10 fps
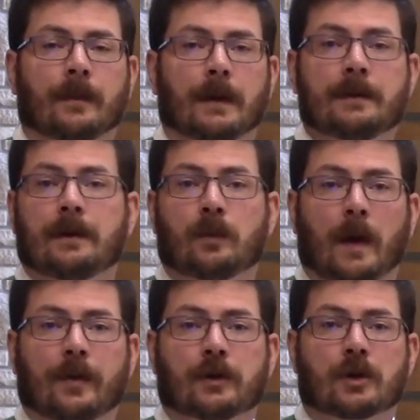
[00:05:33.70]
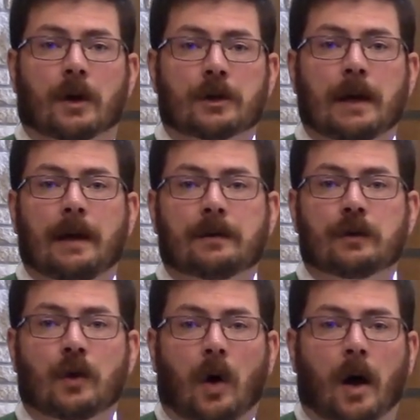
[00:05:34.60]
This is what the church
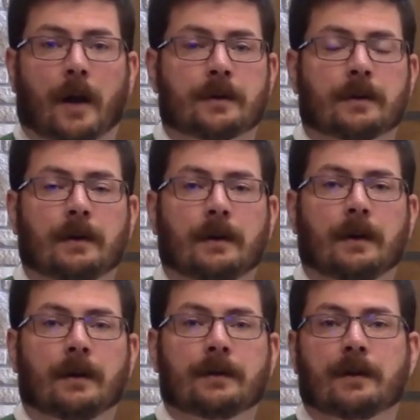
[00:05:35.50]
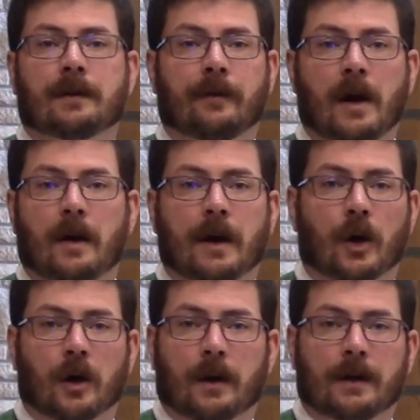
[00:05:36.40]
has taught since the very
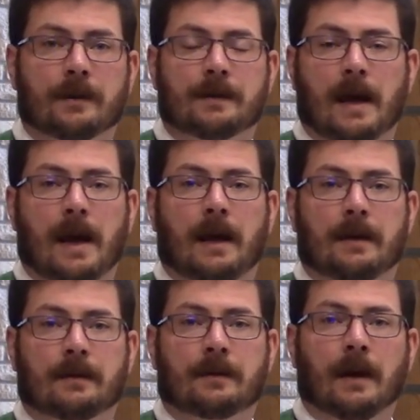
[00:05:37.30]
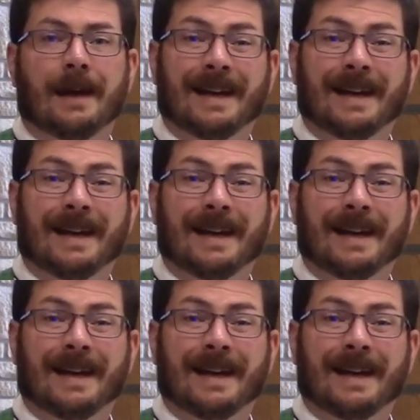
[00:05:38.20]
earliest days.